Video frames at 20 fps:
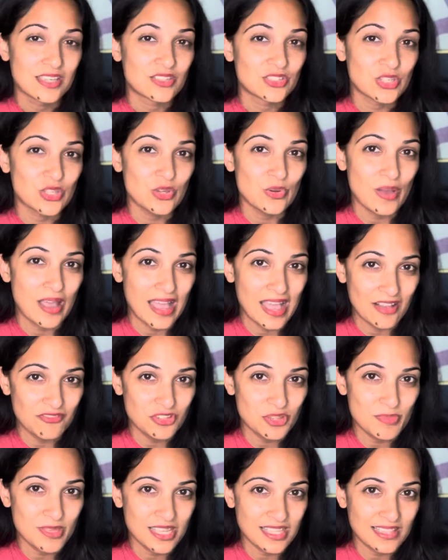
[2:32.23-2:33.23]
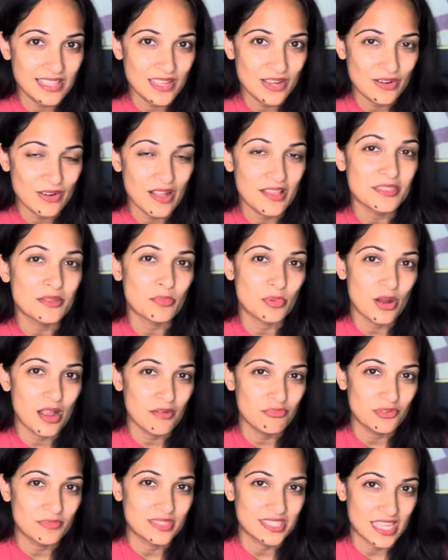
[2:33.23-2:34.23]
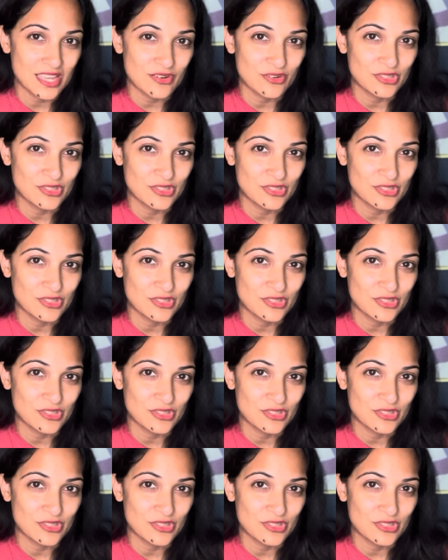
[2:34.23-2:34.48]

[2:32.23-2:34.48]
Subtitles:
So you have to be clear on the problems that you're